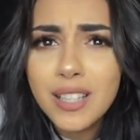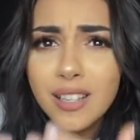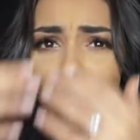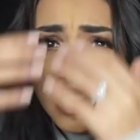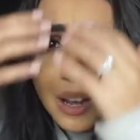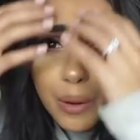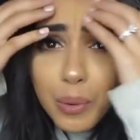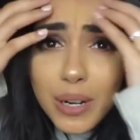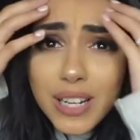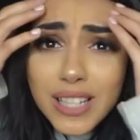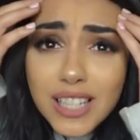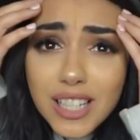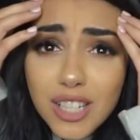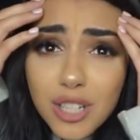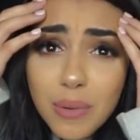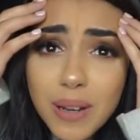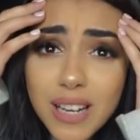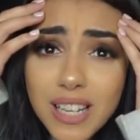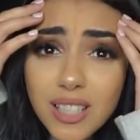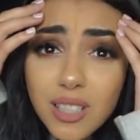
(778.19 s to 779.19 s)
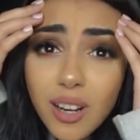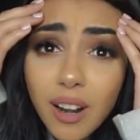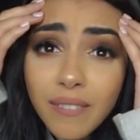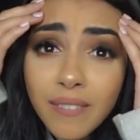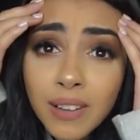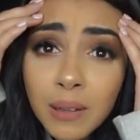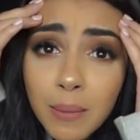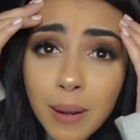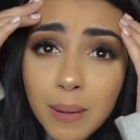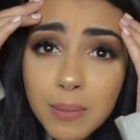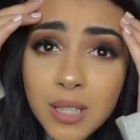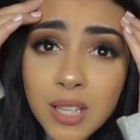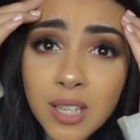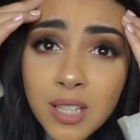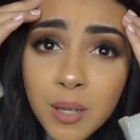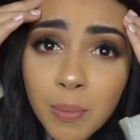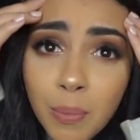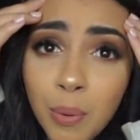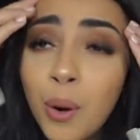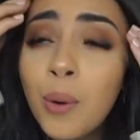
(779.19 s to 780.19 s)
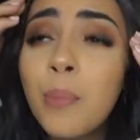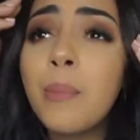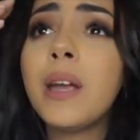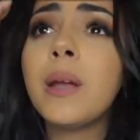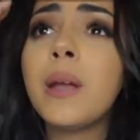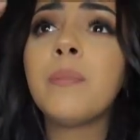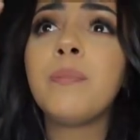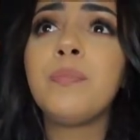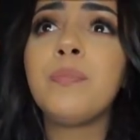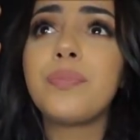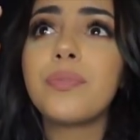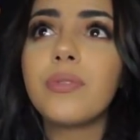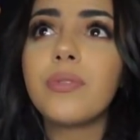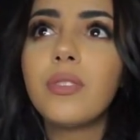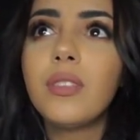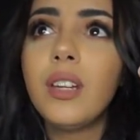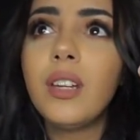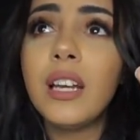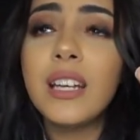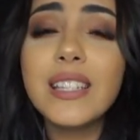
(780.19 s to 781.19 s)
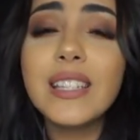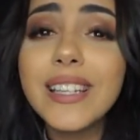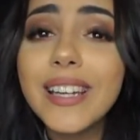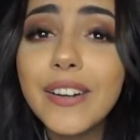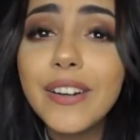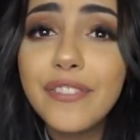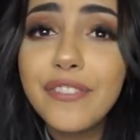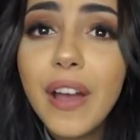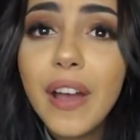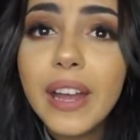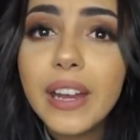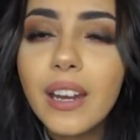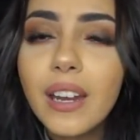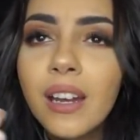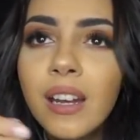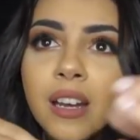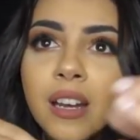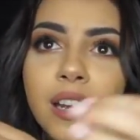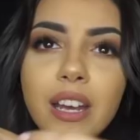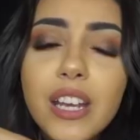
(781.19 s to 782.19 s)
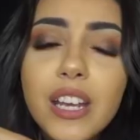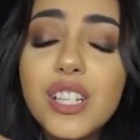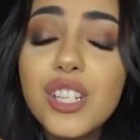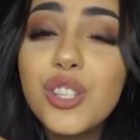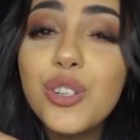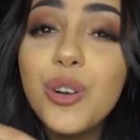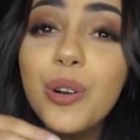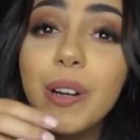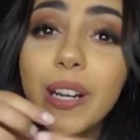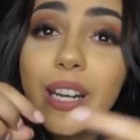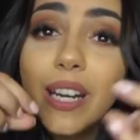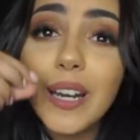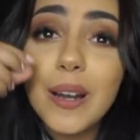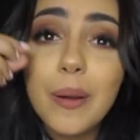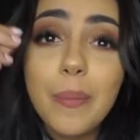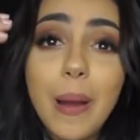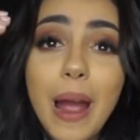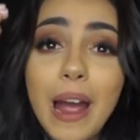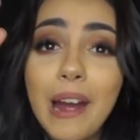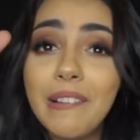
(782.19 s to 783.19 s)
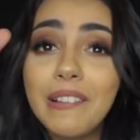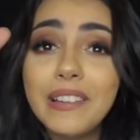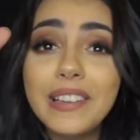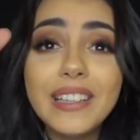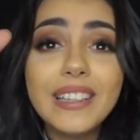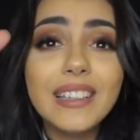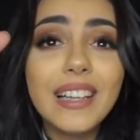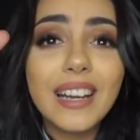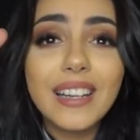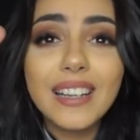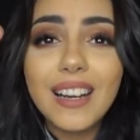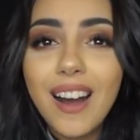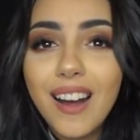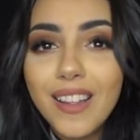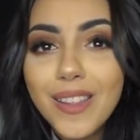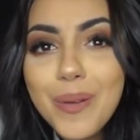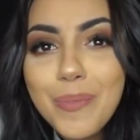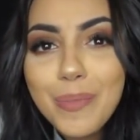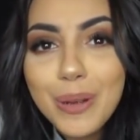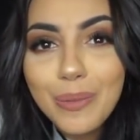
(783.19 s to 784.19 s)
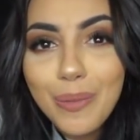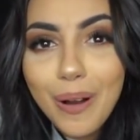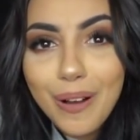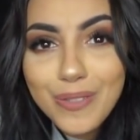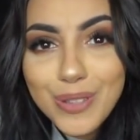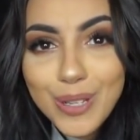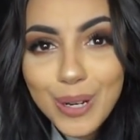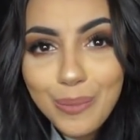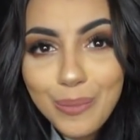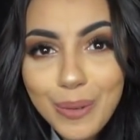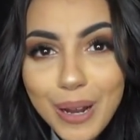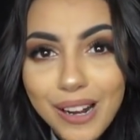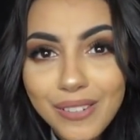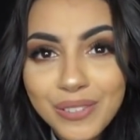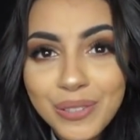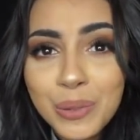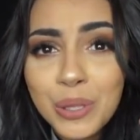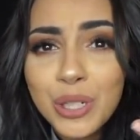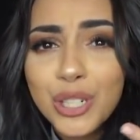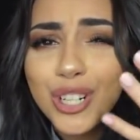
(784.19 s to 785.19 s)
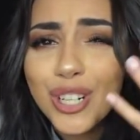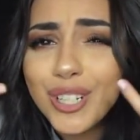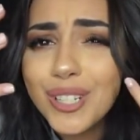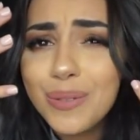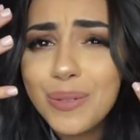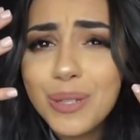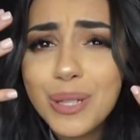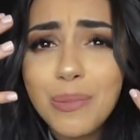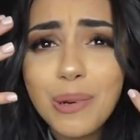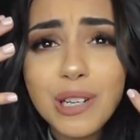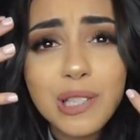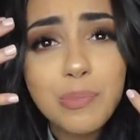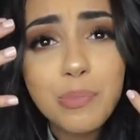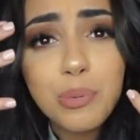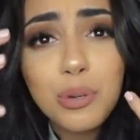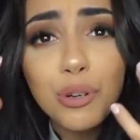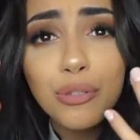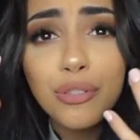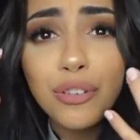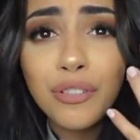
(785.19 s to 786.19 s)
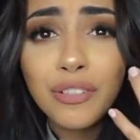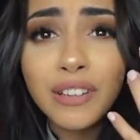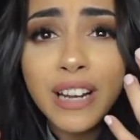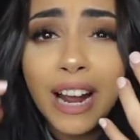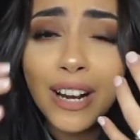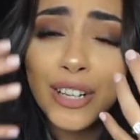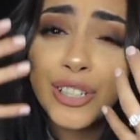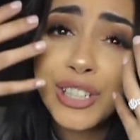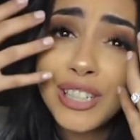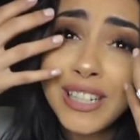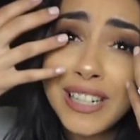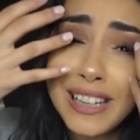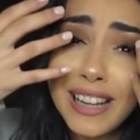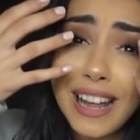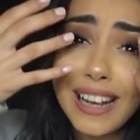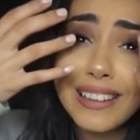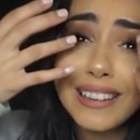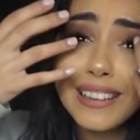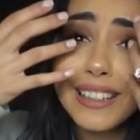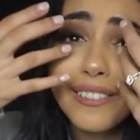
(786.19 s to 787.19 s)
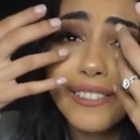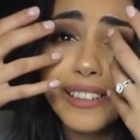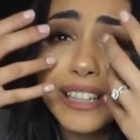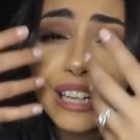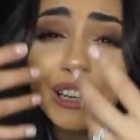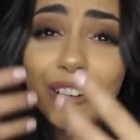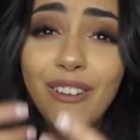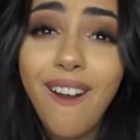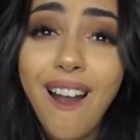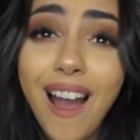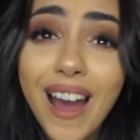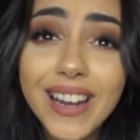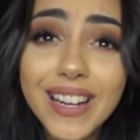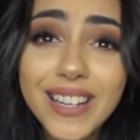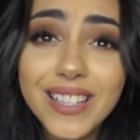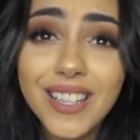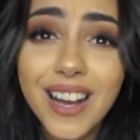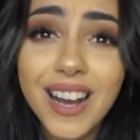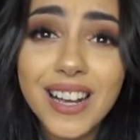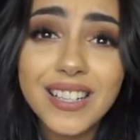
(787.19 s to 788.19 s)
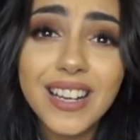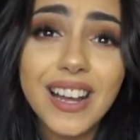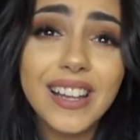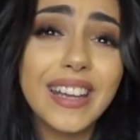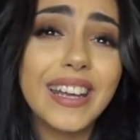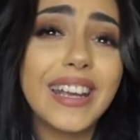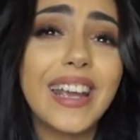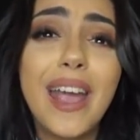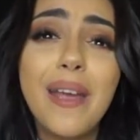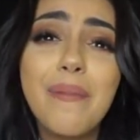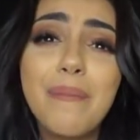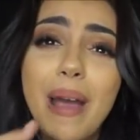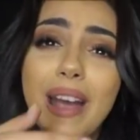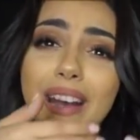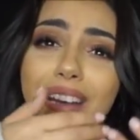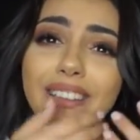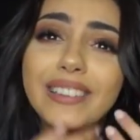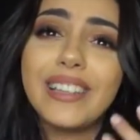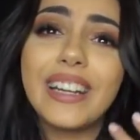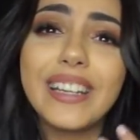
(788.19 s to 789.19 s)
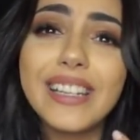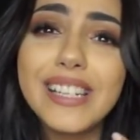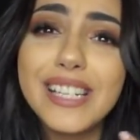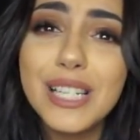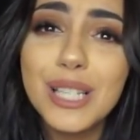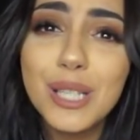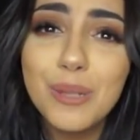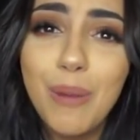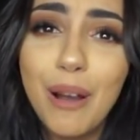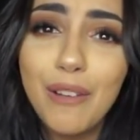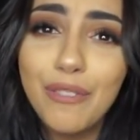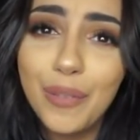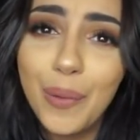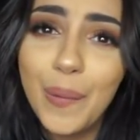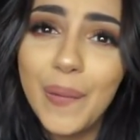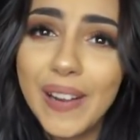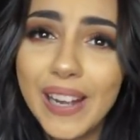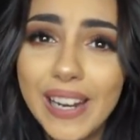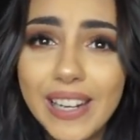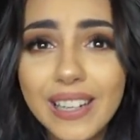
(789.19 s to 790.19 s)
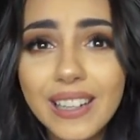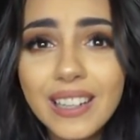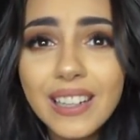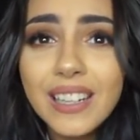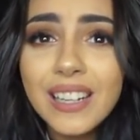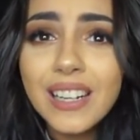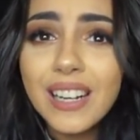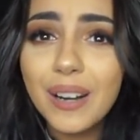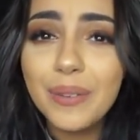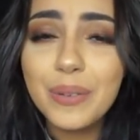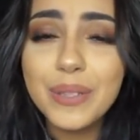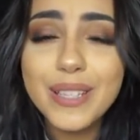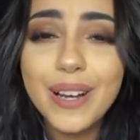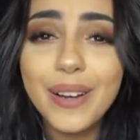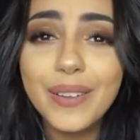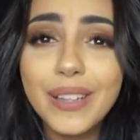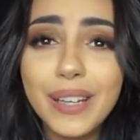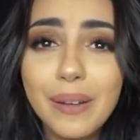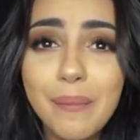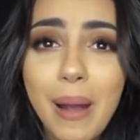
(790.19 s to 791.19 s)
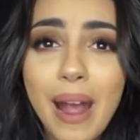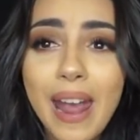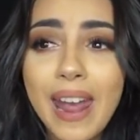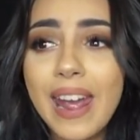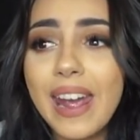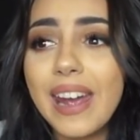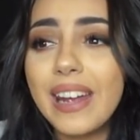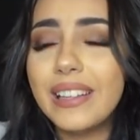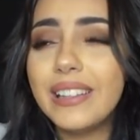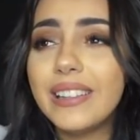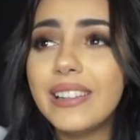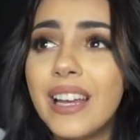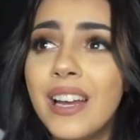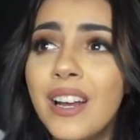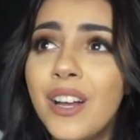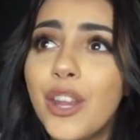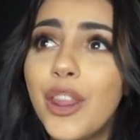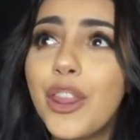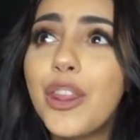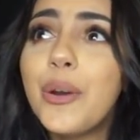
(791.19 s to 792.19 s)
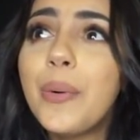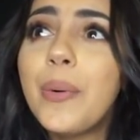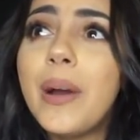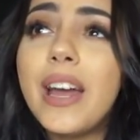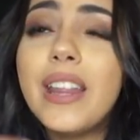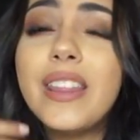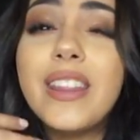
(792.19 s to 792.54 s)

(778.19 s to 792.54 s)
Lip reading: So I was like, what is he doing? He's not even going to be able to support me. He's going to faint. He saw it, and apparently like the midwives told me afterwards, because it was the most beautiful reaction. He like literally cried his eyes out and then came back and like kissed my forehead and was holding my hand through it.